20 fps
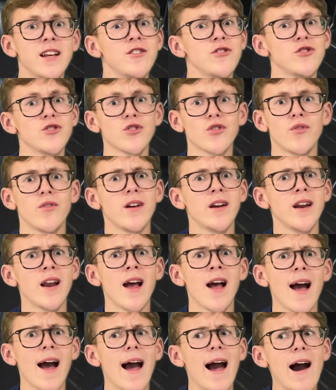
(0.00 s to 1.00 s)
screen
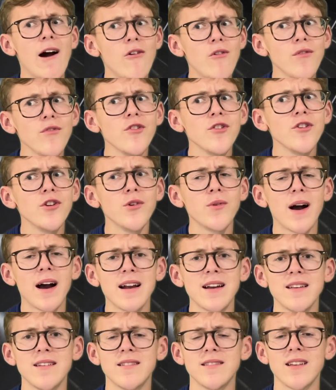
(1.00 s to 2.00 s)
out of the new
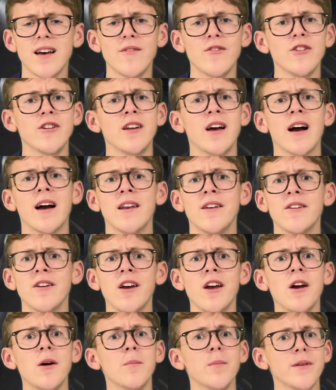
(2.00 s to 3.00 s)
ID7 and
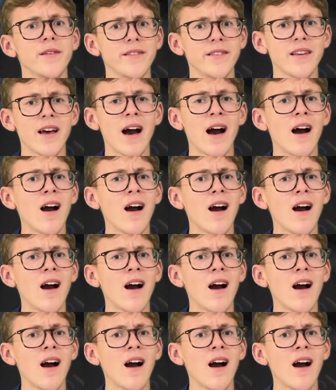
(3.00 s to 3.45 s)
Passat.